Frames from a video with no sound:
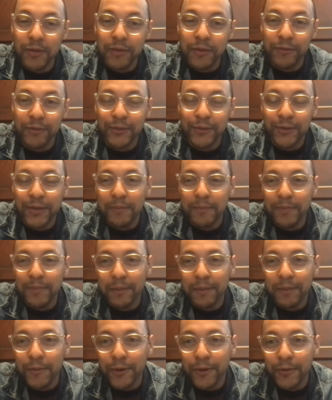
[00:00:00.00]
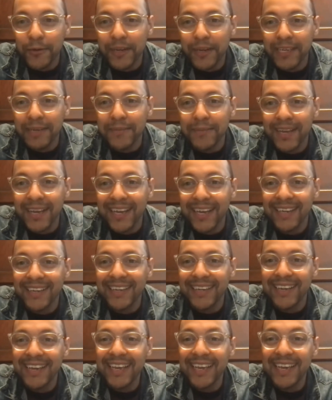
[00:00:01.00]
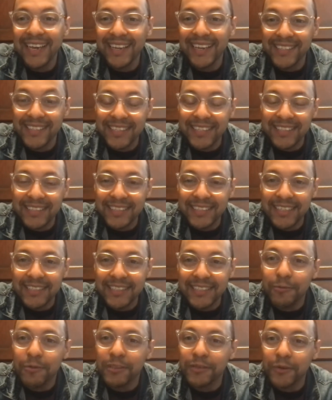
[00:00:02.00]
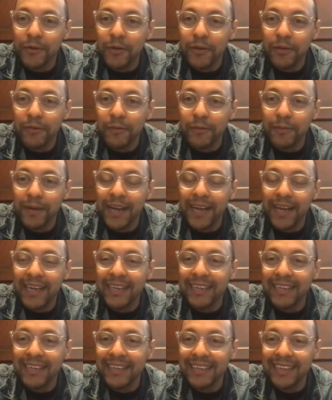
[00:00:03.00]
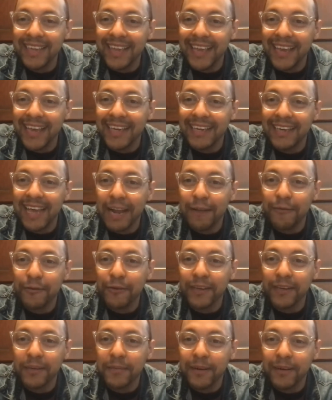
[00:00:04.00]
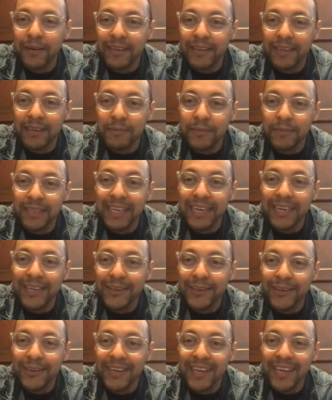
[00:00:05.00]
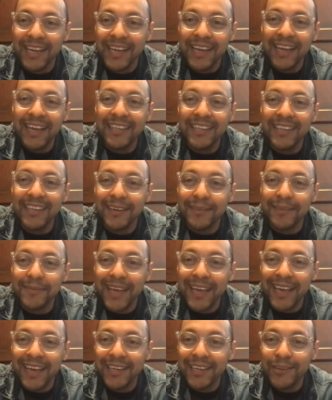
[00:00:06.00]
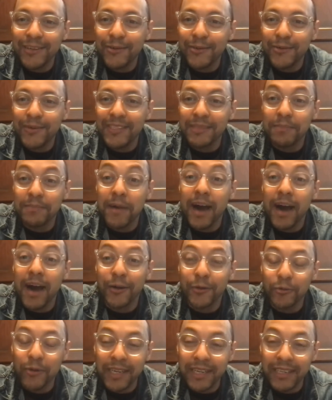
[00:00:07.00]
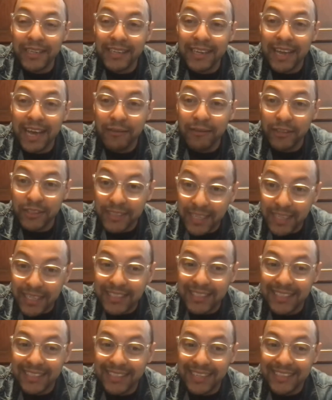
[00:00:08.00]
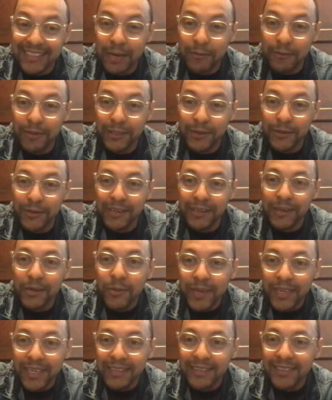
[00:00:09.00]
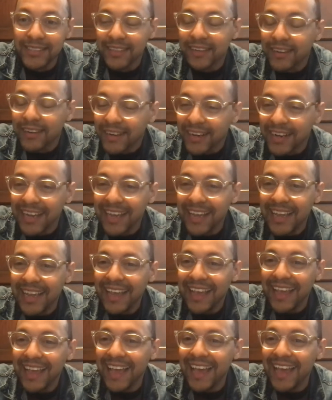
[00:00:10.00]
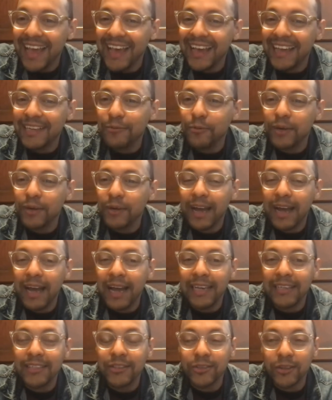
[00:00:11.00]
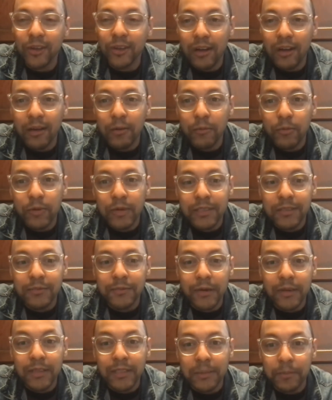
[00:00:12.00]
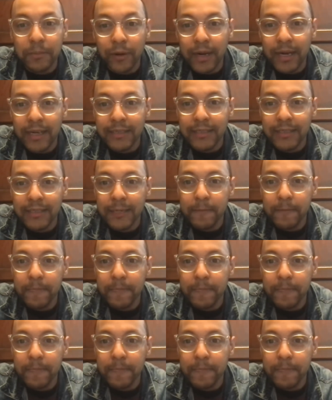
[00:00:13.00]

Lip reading: for Trump, and a Puerto Rican man in his 60s who was voting for Biden, and an African American millennial young man who was moderating the conversation. That's how we do it in Queens here. And what I saw was very surprising.